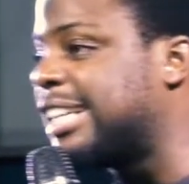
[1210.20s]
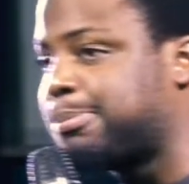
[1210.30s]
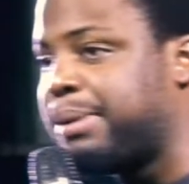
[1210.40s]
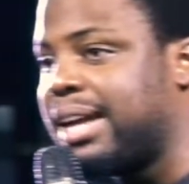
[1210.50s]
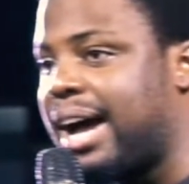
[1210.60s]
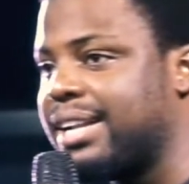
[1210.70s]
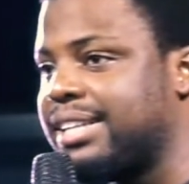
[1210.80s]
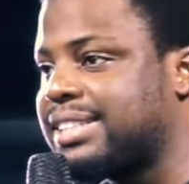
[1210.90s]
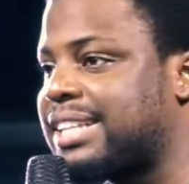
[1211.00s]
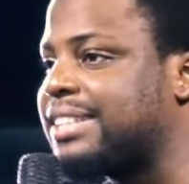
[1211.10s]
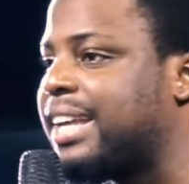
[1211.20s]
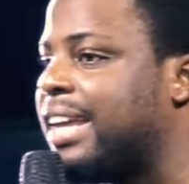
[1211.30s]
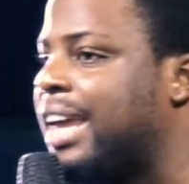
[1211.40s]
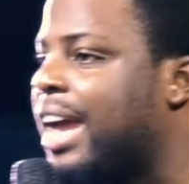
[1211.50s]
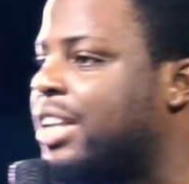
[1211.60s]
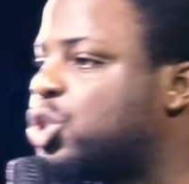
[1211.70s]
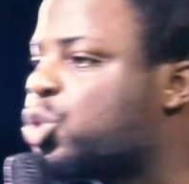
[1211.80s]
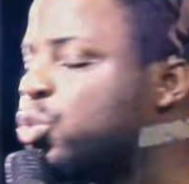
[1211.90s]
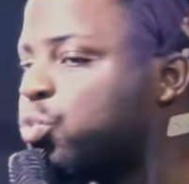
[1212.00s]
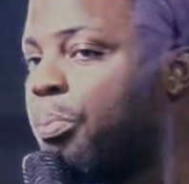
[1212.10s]
has begun is that again
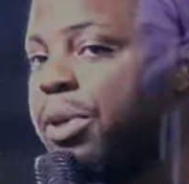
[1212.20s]
truth will